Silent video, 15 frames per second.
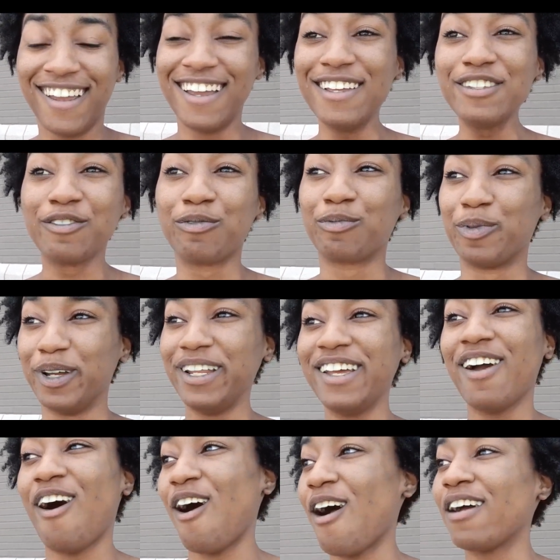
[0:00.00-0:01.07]
It's
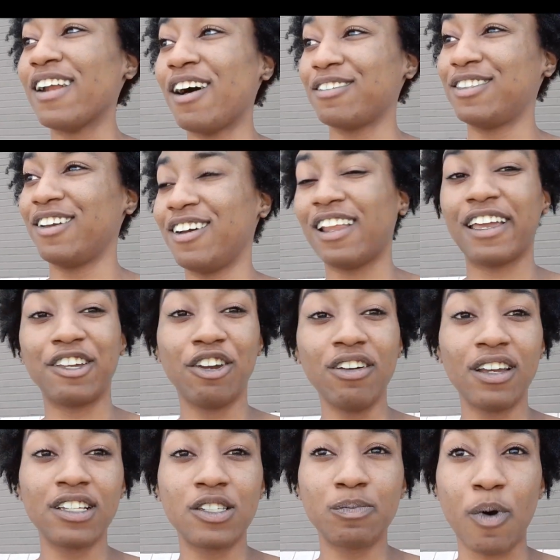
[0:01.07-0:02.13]
really hard out there. Like, you're
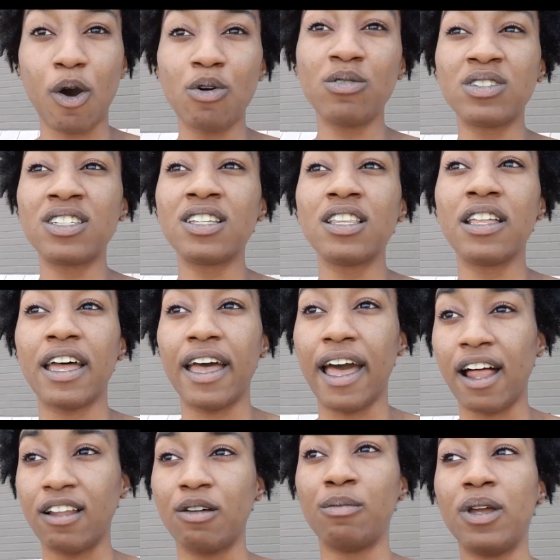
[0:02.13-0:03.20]
exposed to the
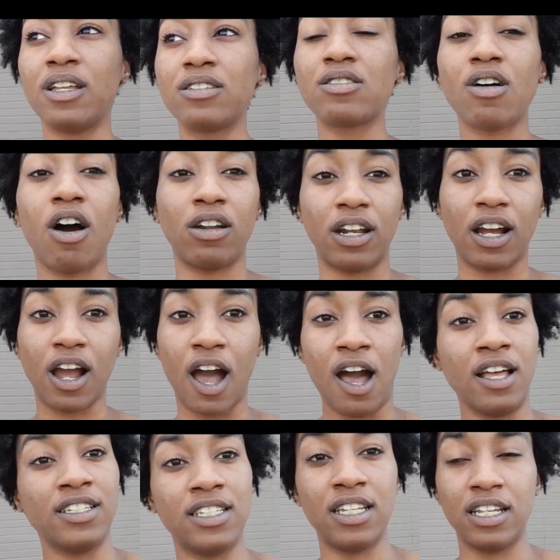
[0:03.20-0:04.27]
elements on a
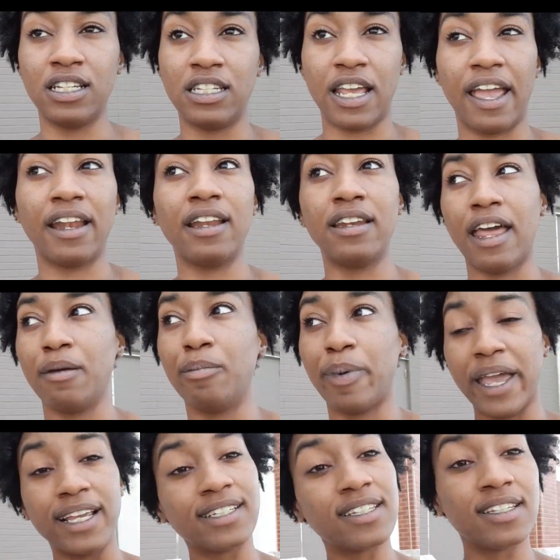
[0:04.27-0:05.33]
constant day-to-day
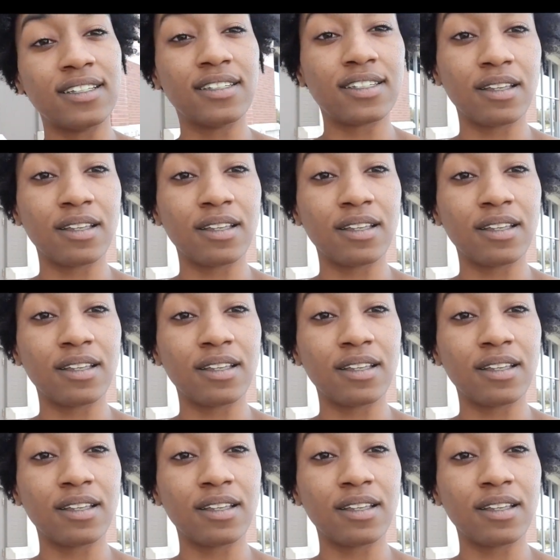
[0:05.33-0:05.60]
basis.